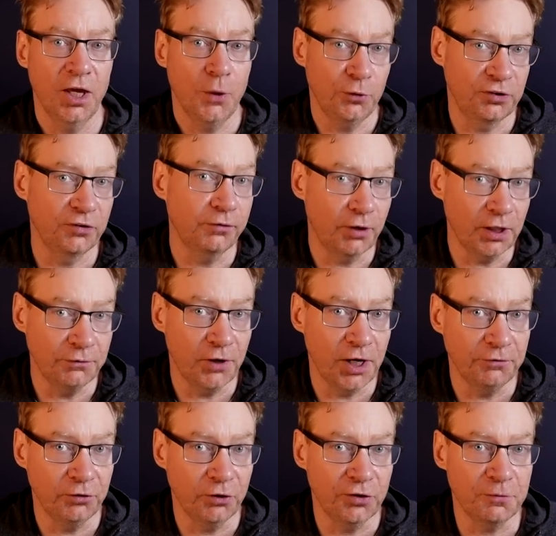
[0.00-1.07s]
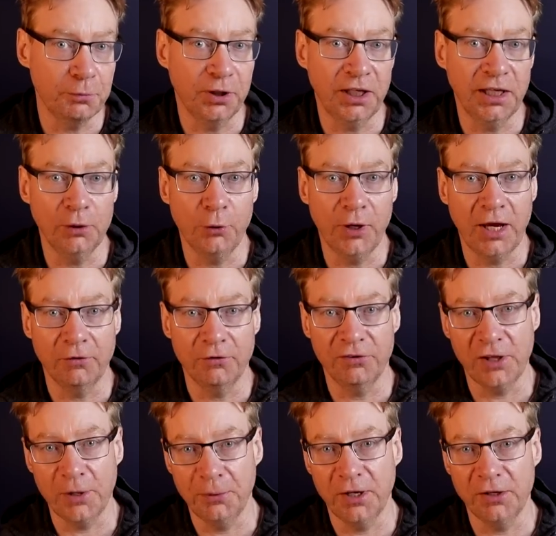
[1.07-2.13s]
which is $35 per kilowatt hour of
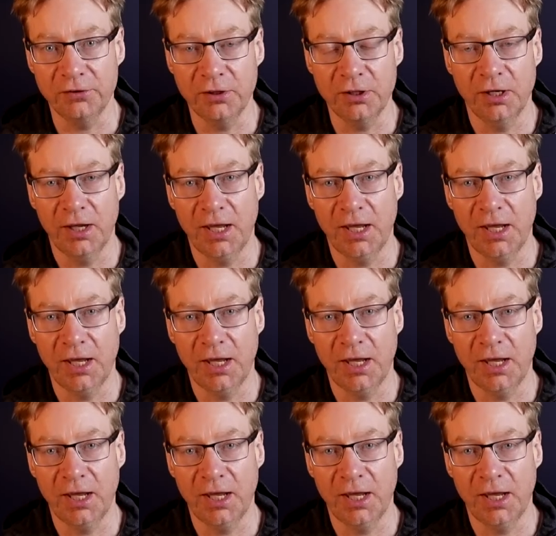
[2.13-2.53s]
cell production